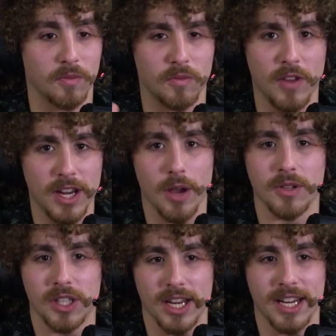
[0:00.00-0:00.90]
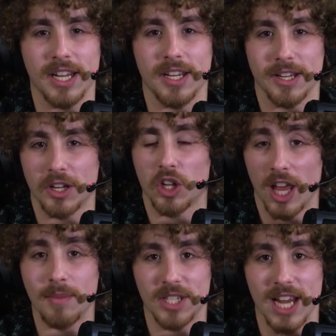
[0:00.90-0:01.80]
videos that he
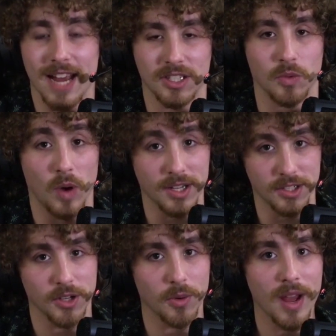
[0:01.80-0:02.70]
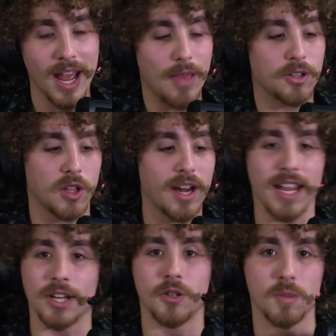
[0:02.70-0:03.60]
claims he has the rights to. And there's a lot
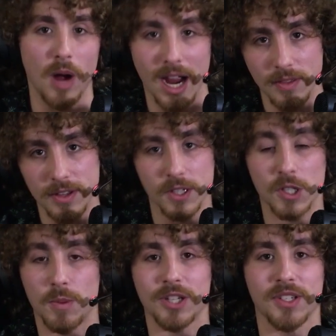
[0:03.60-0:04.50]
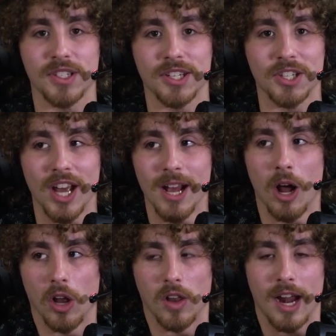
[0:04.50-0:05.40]
of issues behind this, especially since
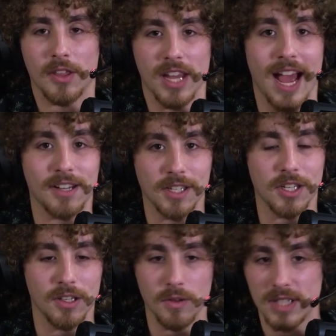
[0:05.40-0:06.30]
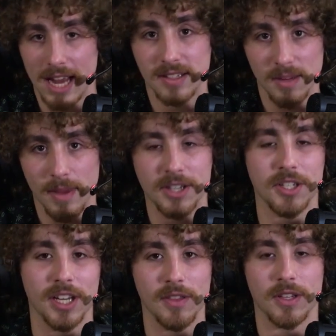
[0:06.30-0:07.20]
a lot of the assets he used, as they
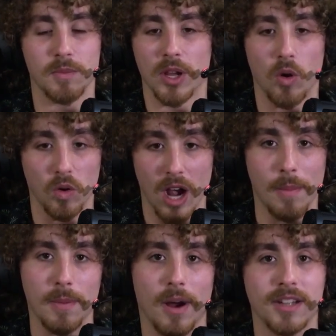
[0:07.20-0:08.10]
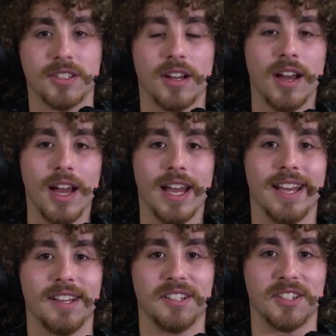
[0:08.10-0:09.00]
mentioned in this big old copy pasta,
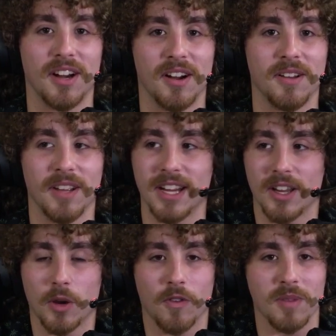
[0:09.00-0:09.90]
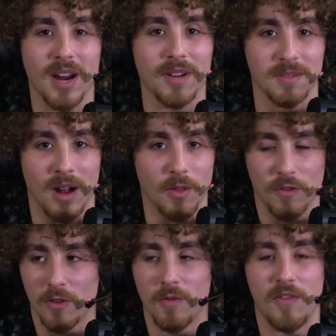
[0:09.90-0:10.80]
is uh, they're from Garry's Mod.
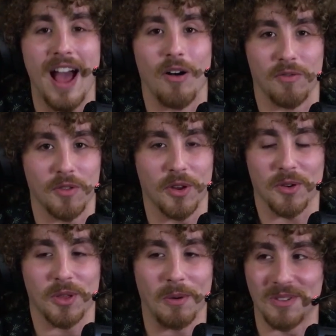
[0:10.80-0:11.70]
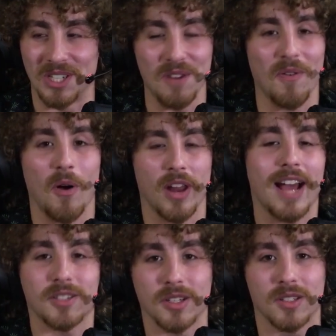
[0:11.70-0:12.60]
They're from Valve. They're, they're default
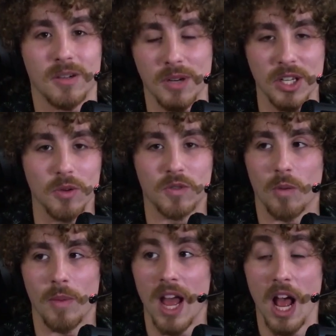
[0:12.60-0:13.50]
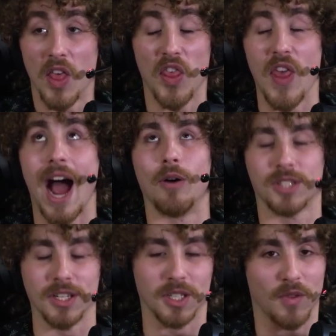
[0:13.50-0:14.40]
assets that have been used from
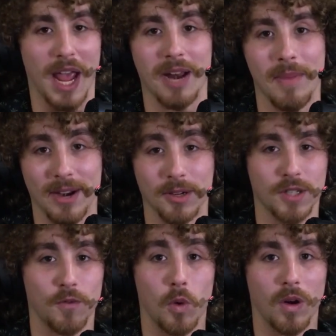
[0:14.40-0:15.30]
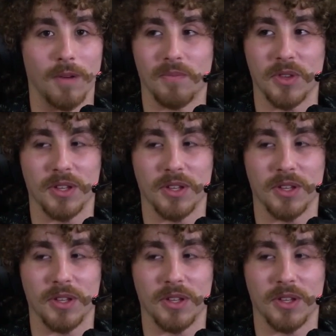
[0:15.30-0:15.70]
thousands of animators for